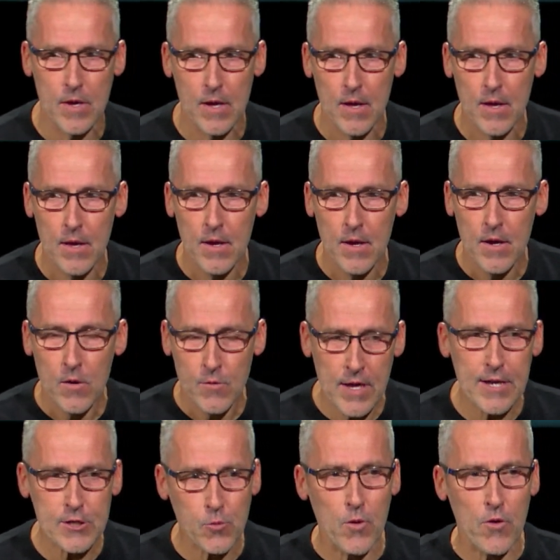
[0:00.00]
Yeah.
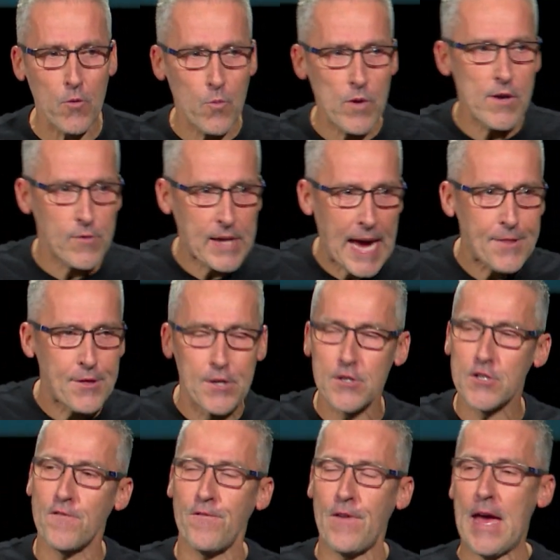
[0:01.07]
Yes, we're, we're gathered
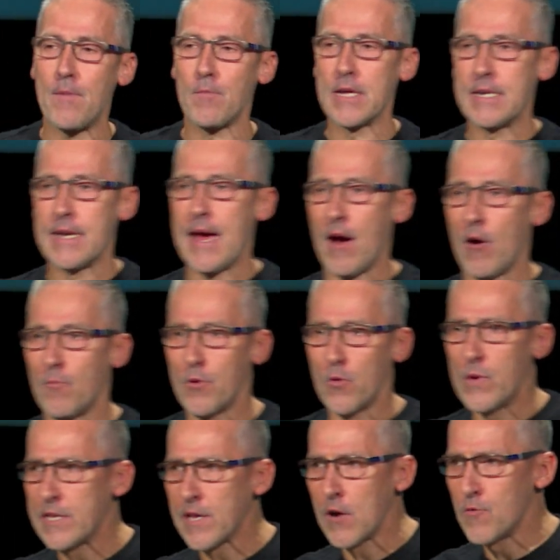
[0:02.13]
as a family now, but
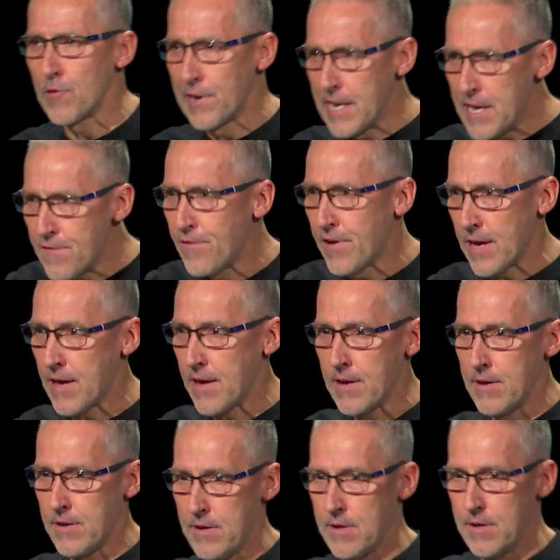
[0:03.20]
we don't live
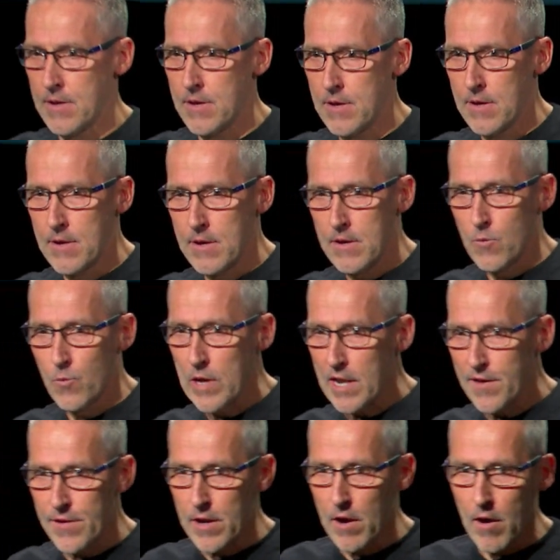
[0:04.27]
here. We
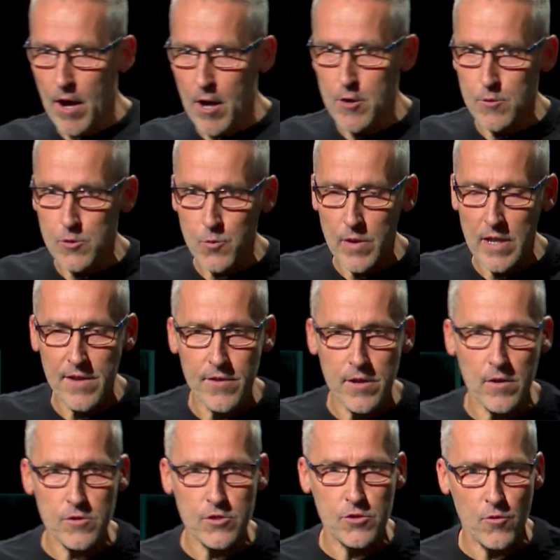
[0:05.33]
live in our homes, we live in
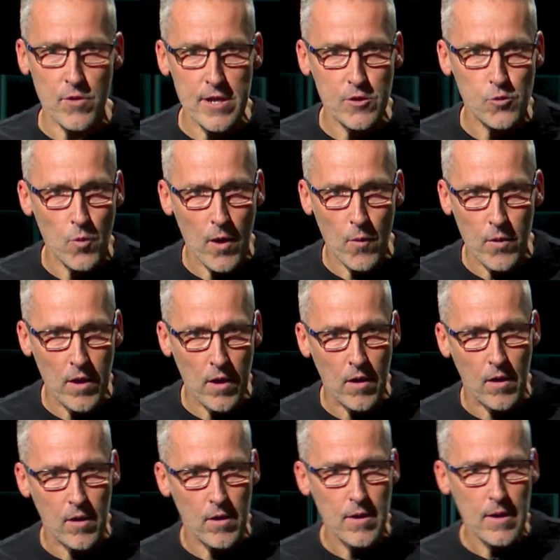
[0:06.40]
our streets where we
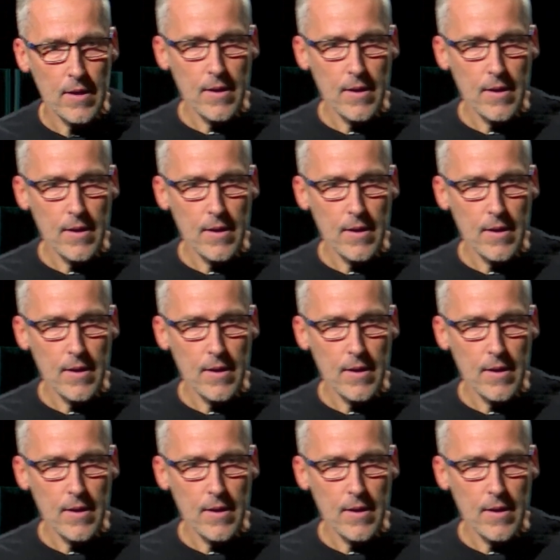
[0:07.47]
are.